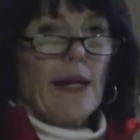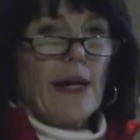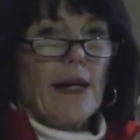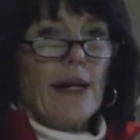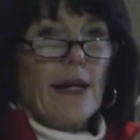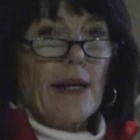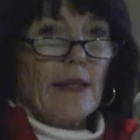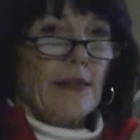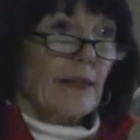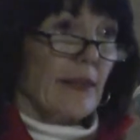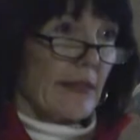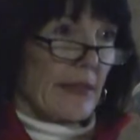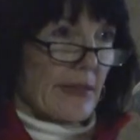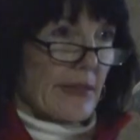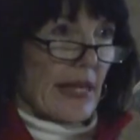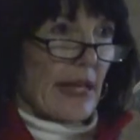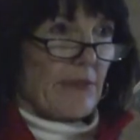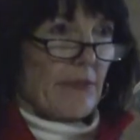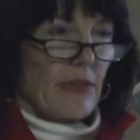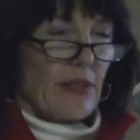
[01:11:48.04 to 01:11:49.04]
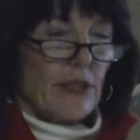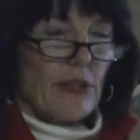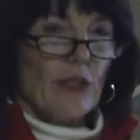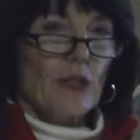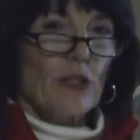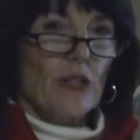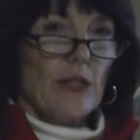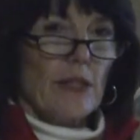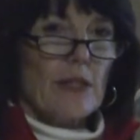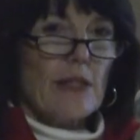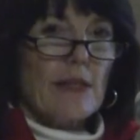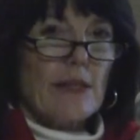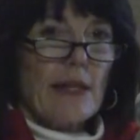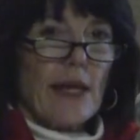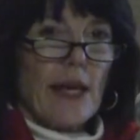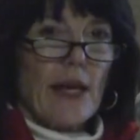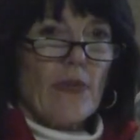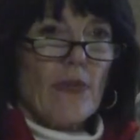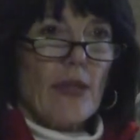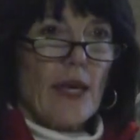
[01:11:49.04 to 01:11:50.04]
Uh, at least that vintage is.
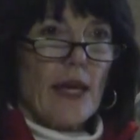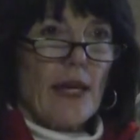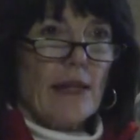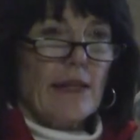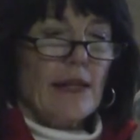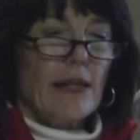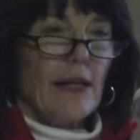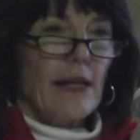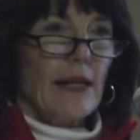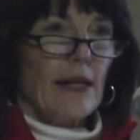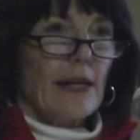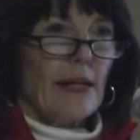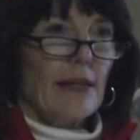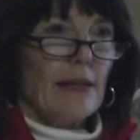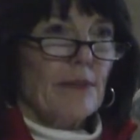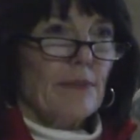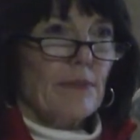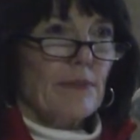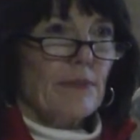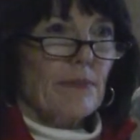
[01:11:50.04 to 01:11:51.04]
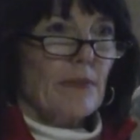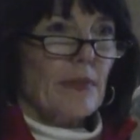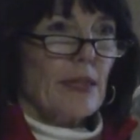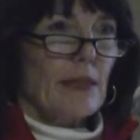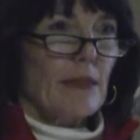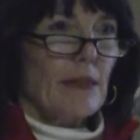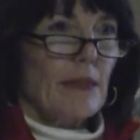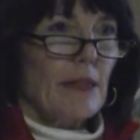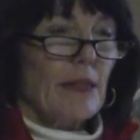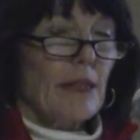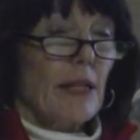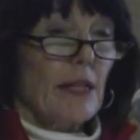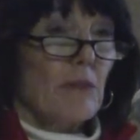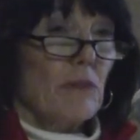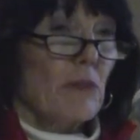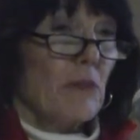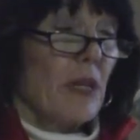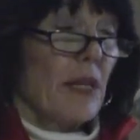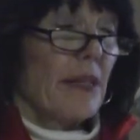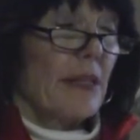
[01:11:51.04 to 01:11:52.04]
And then um, it,
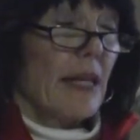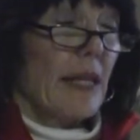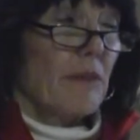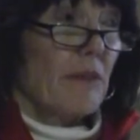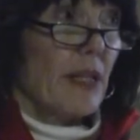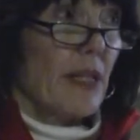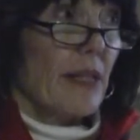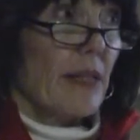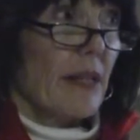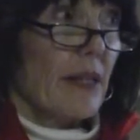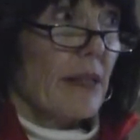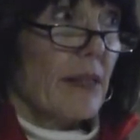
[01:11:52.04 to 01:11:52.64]
it, and then we